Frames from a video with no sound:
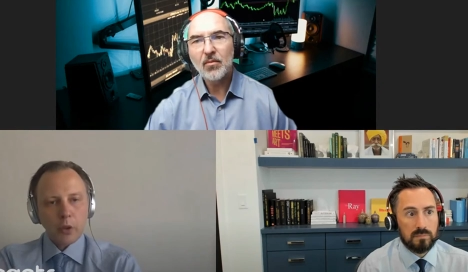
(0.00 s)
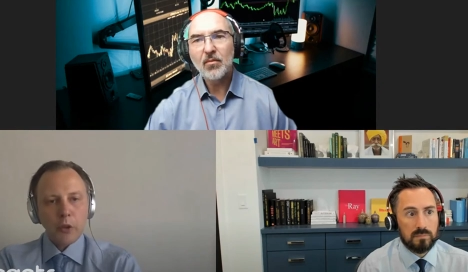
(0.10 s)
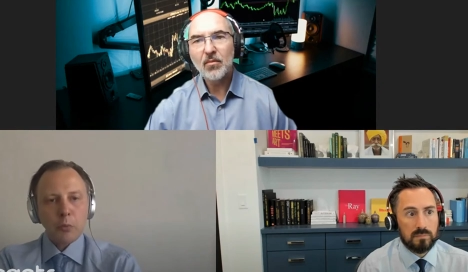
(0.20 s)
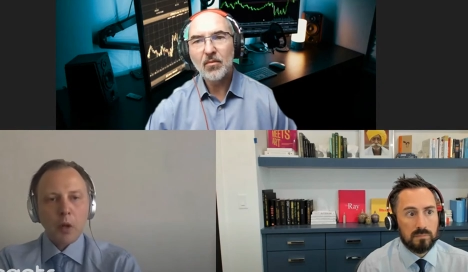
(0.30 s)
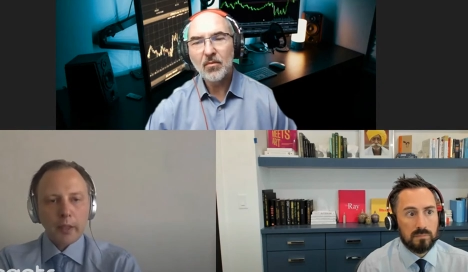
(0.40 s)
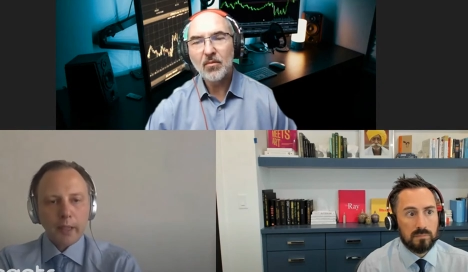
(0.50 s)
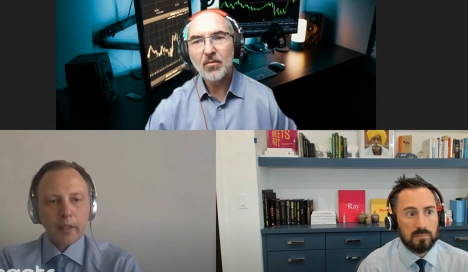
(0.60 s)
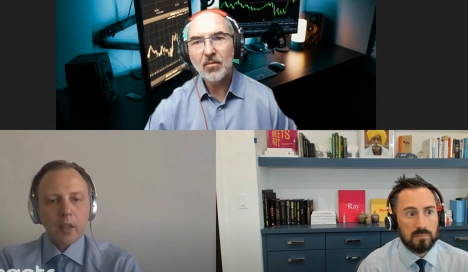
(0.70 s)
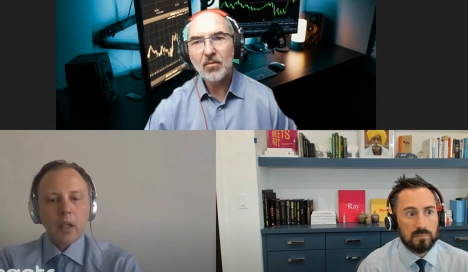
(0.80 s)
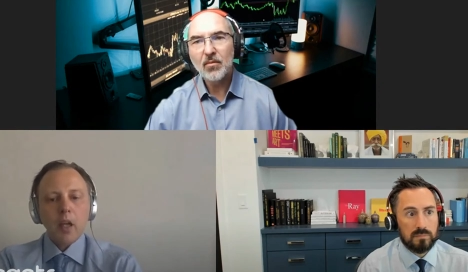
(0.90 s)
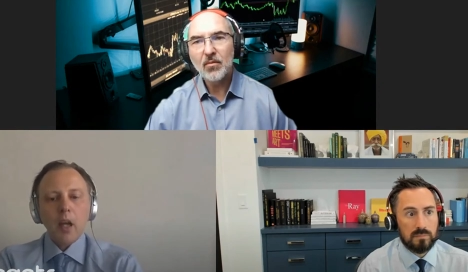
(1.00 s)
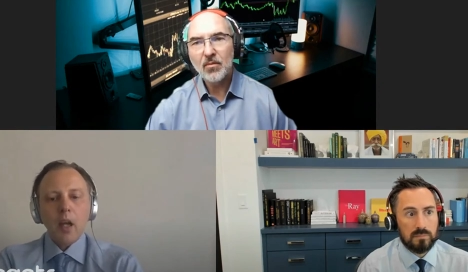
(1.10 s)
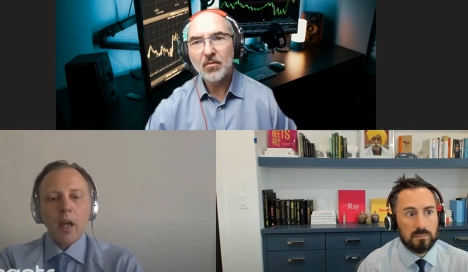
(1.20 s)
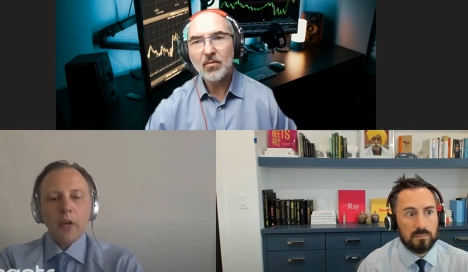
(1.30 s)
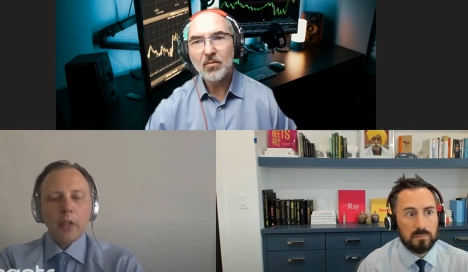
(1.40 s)
Speaker 1: or New Market,
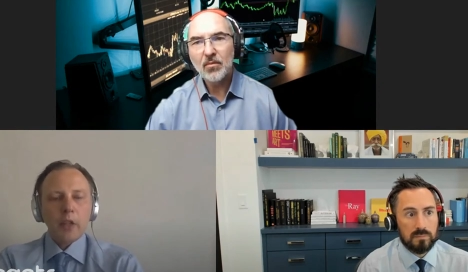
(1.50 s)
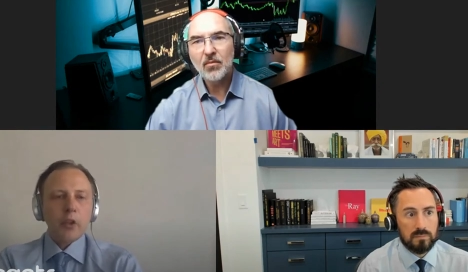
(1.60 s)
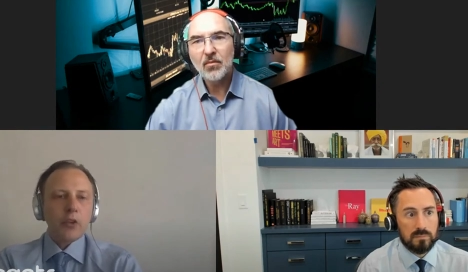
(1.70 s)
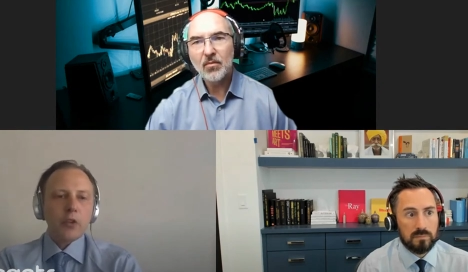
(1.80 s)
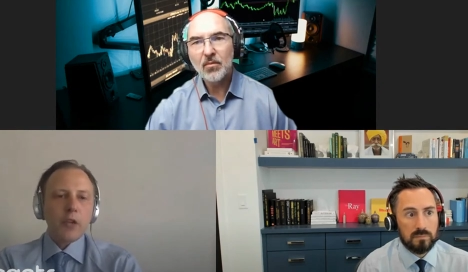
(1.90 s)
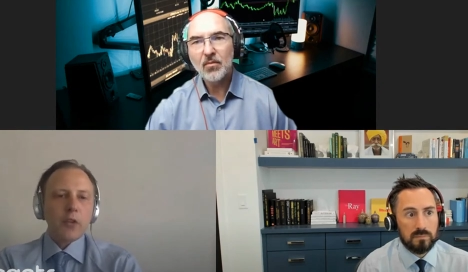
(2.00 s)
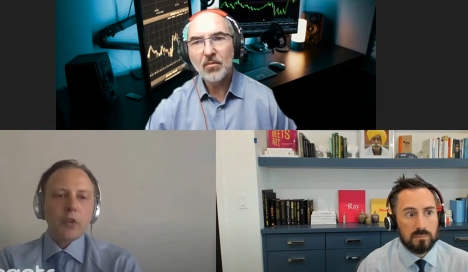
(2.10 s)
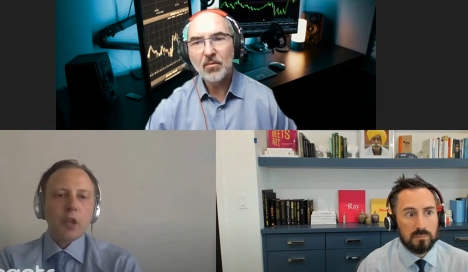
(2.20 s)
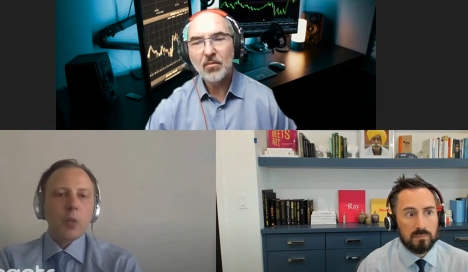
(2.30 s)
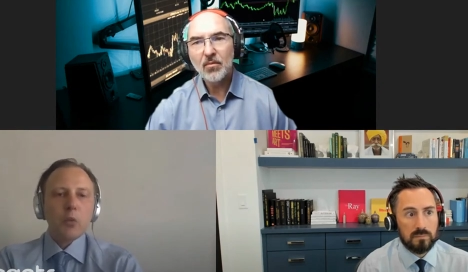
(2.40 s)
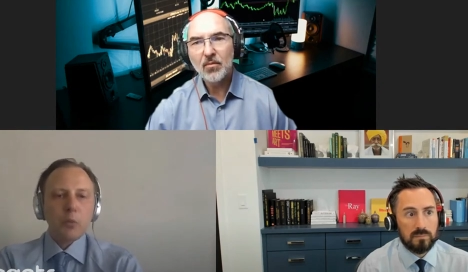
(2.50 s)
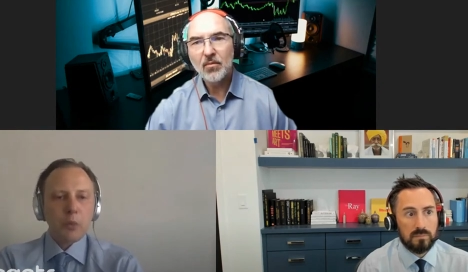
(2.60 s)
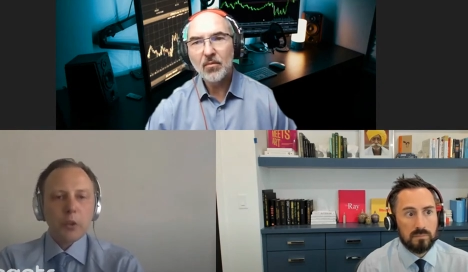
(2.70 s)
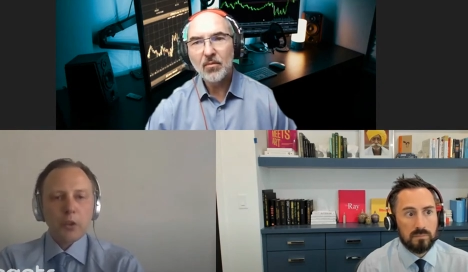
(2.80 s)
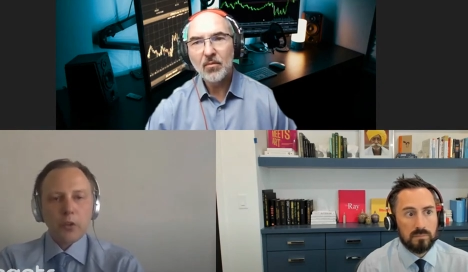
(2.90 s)
can you suggest a couple of
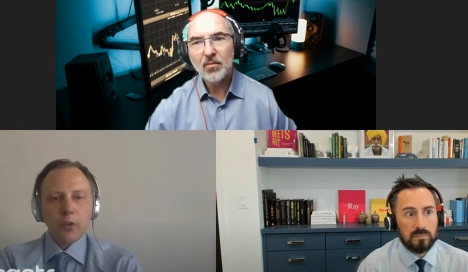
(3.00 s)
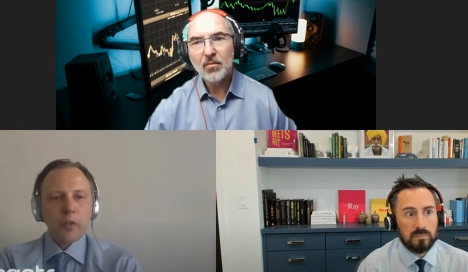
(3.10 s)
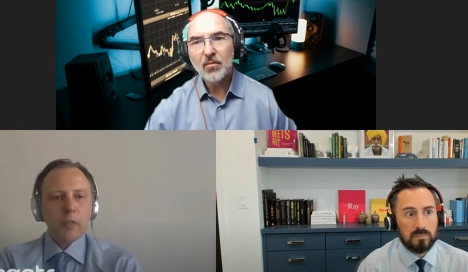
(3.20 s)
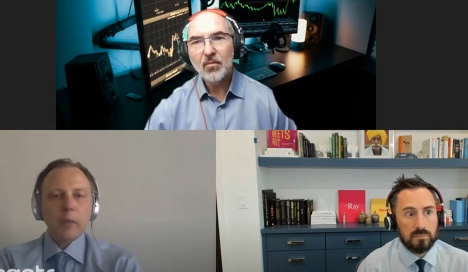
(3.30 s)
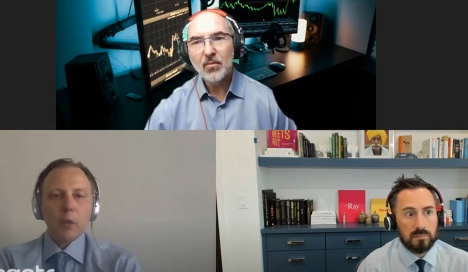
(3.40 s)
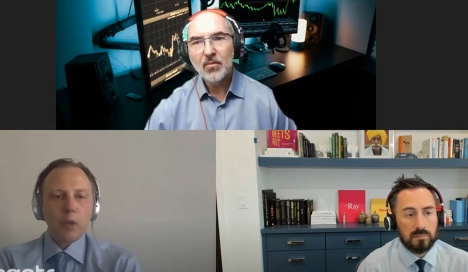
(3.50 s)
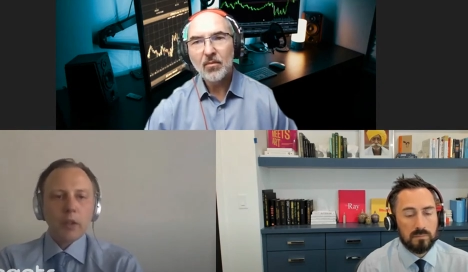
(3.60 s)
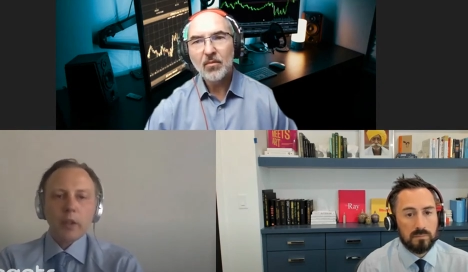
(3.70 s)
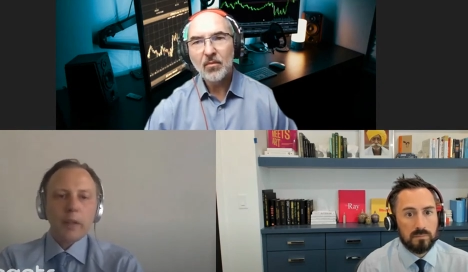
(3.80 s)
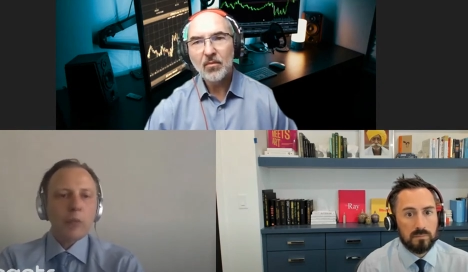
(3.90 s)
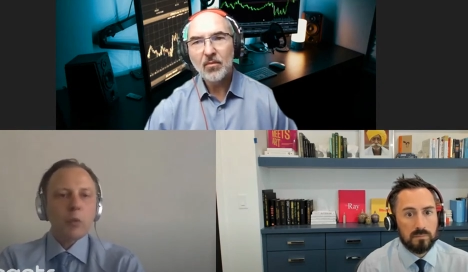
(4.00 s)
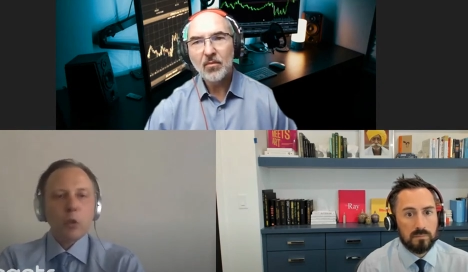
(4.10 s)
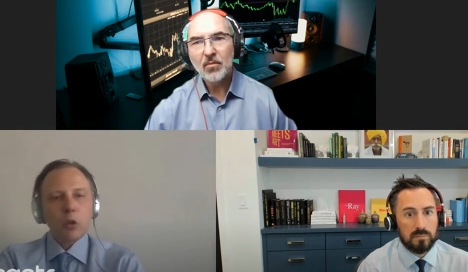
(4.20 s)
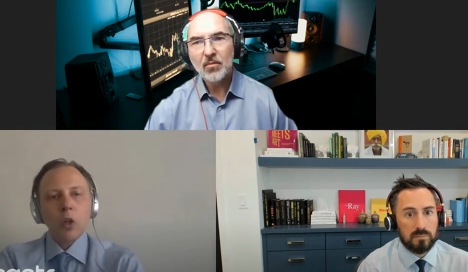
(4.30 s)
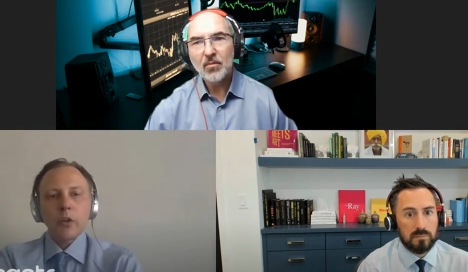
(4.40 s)
brokers that you think might work? And then we'll
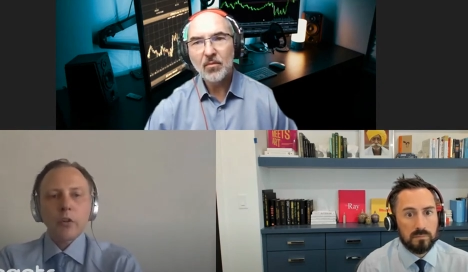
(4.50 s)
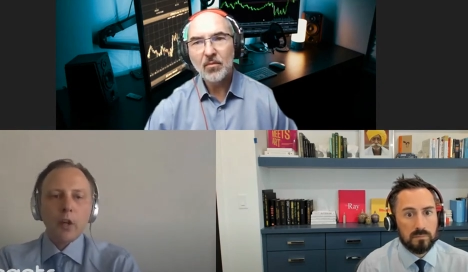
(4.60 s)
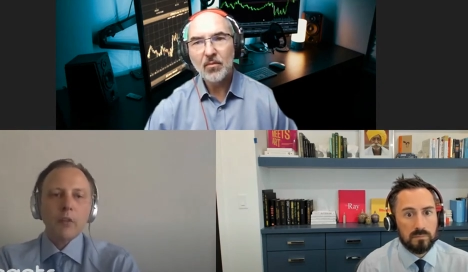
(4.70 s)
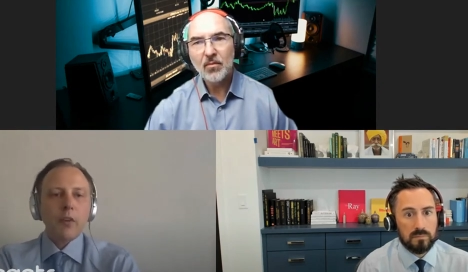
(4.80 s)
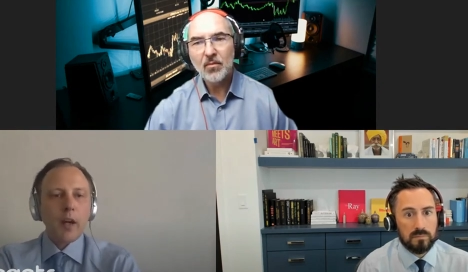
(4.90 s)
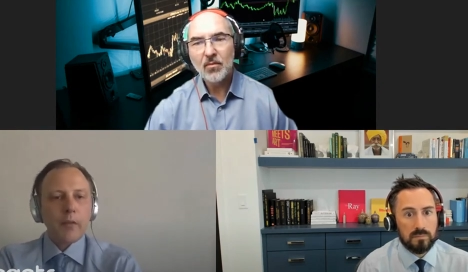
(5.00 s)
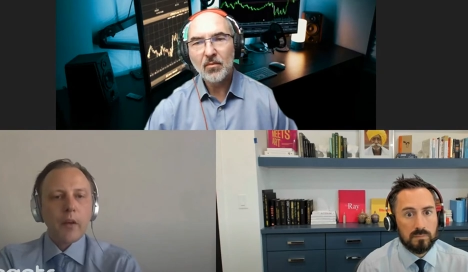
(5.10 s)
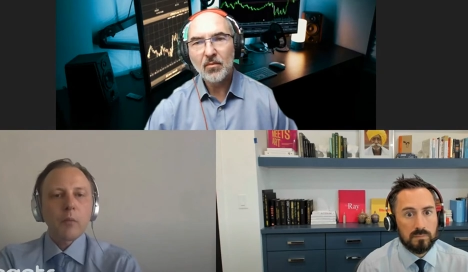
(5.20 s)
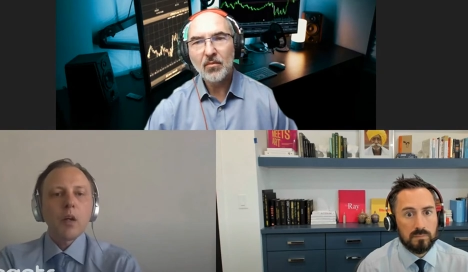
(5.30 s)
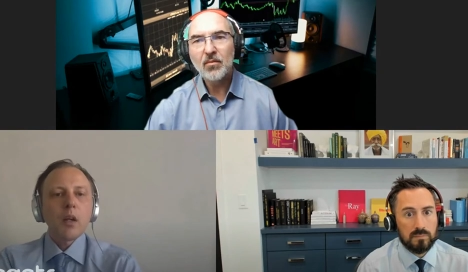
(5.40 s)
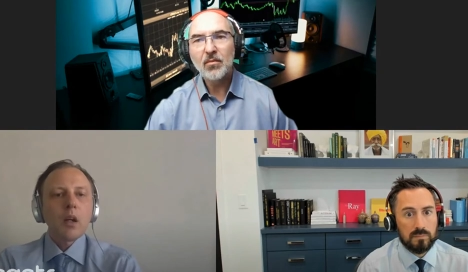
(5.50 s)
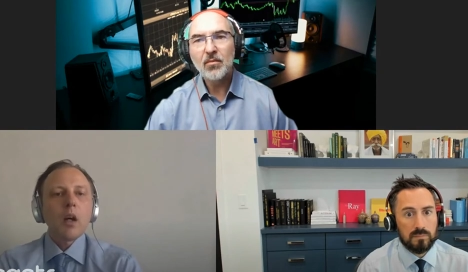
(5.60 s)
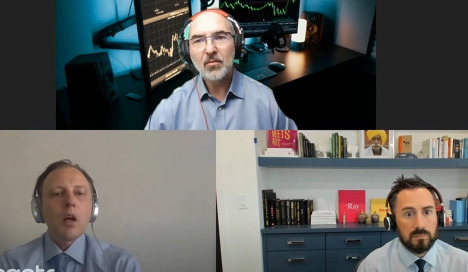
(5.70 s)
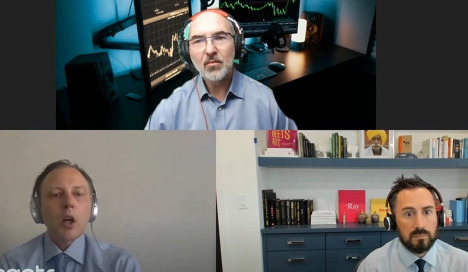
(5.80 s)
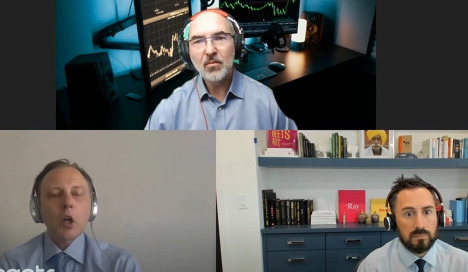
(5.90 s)
go out and try to find them
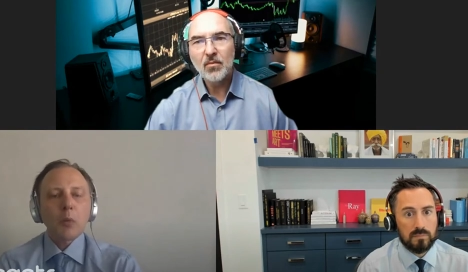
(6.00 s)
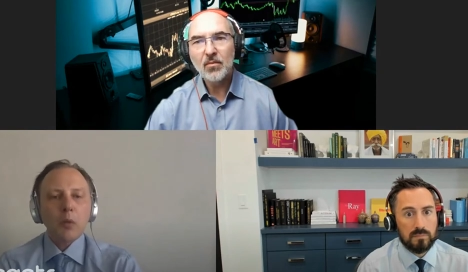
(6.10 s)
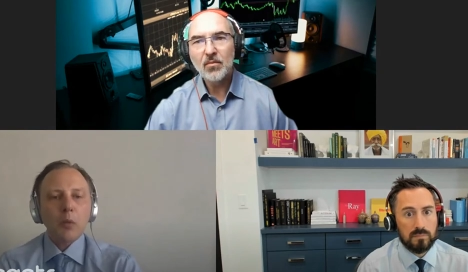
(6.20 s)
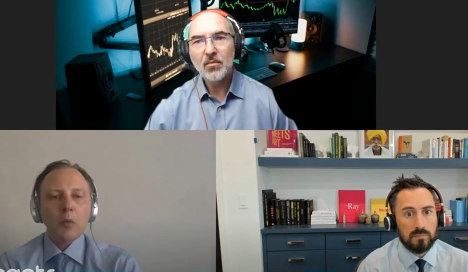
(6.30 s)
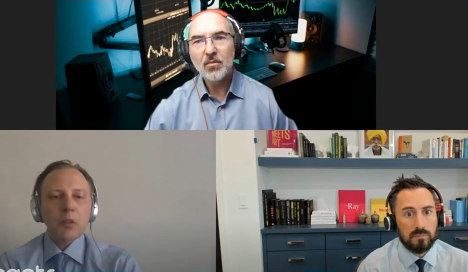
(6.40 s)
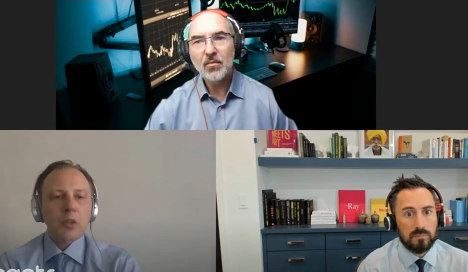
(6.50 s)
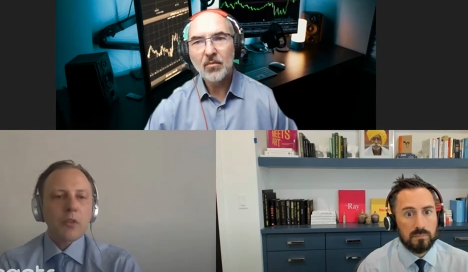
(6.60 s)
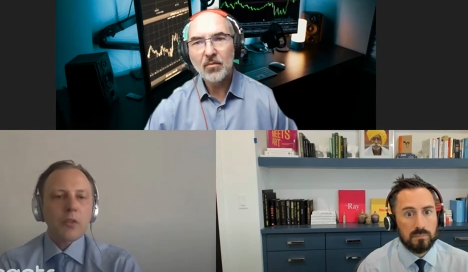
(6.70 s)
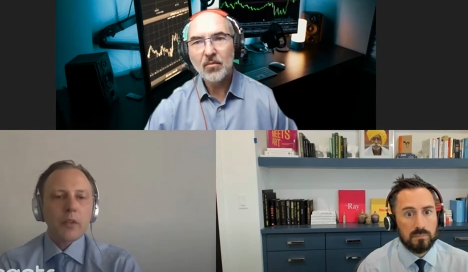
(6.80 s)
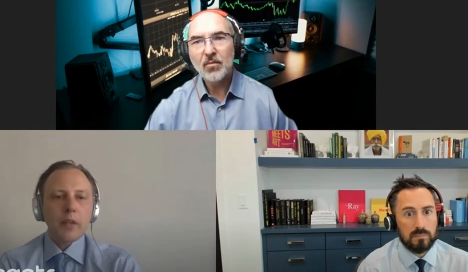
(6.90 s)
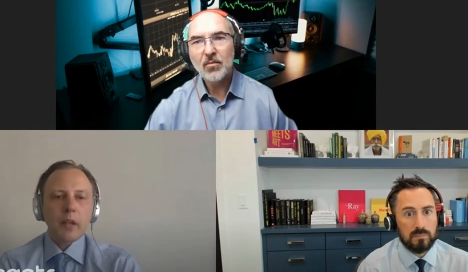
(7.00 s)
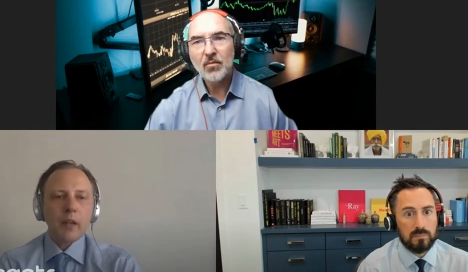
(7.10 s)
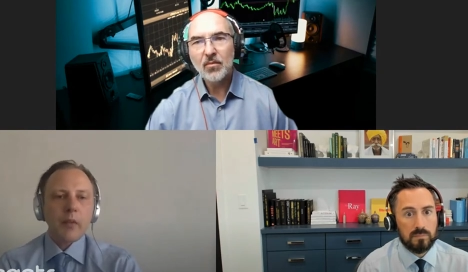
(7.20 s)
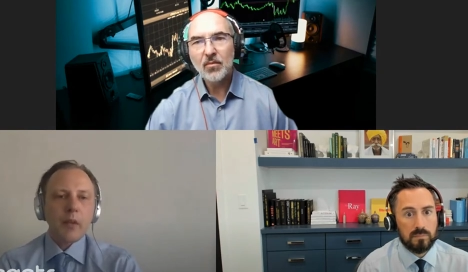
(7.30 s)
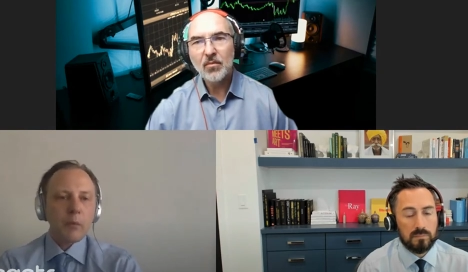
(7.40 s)
a couple of options and then
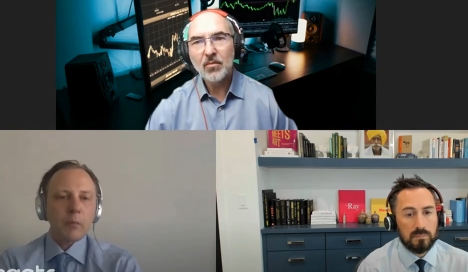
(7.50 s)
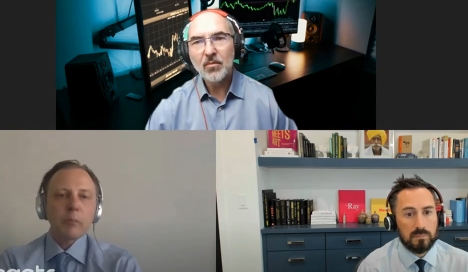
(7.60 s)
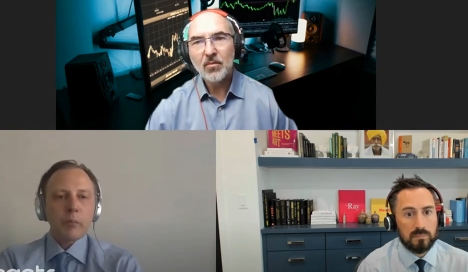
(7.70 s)
let them